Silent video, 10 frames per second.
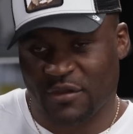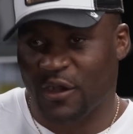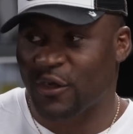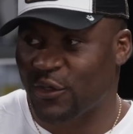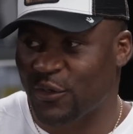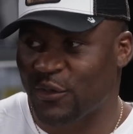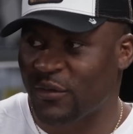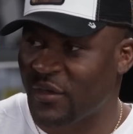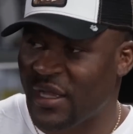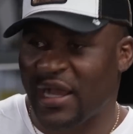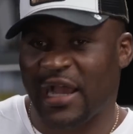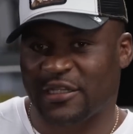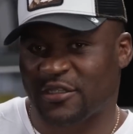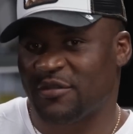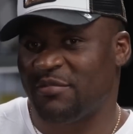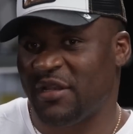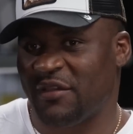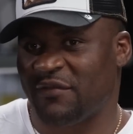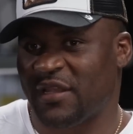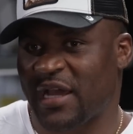Although I still
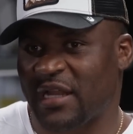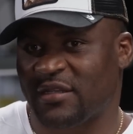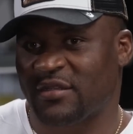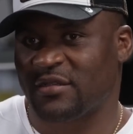believe that